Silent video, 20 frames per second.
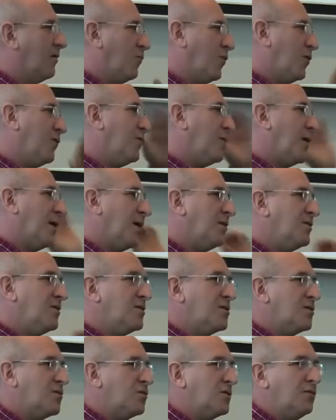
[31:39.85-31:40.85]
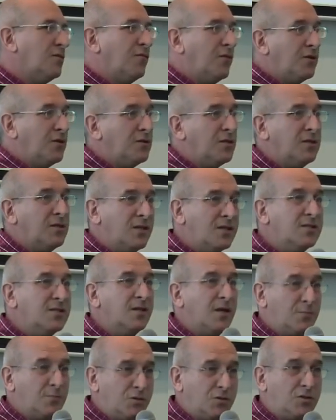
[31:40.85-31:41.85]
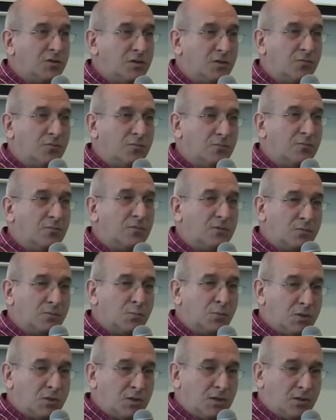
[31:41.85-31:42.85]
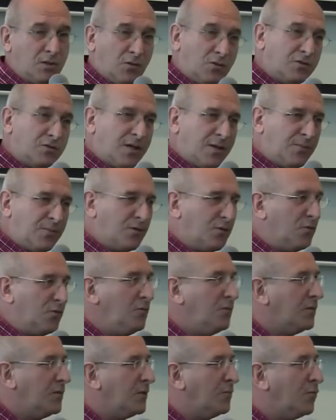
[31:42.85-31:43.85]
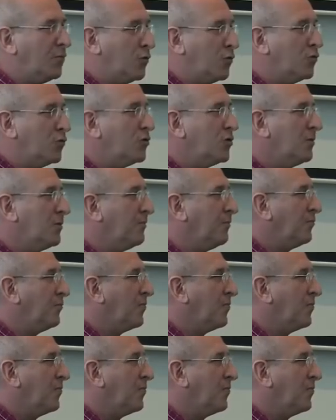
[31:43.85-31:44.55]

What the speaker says: one of my ancestors invented the textile machine a long time ago in Bruges.